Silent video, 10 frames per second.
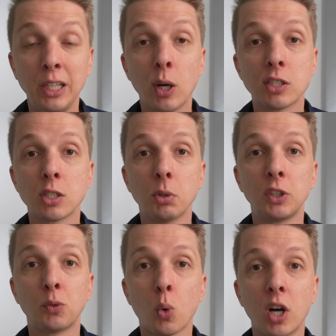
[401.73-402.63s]
Thank you guys so
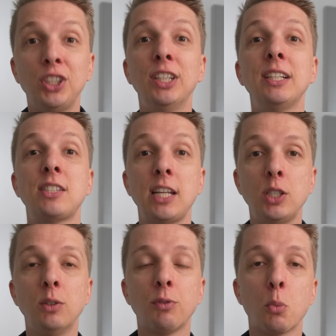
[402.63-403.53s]
much for watching. Stay
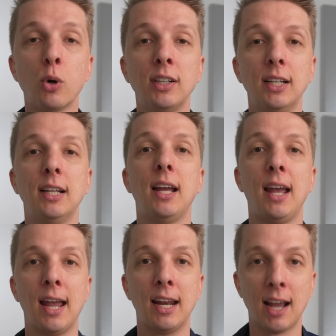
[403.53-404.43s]
tuned for more
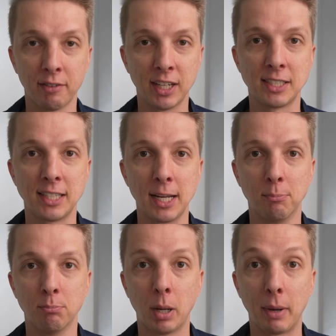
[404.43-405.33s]
and have a nice day.
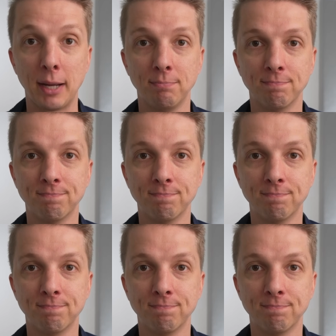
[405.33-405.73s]
Bye-bye.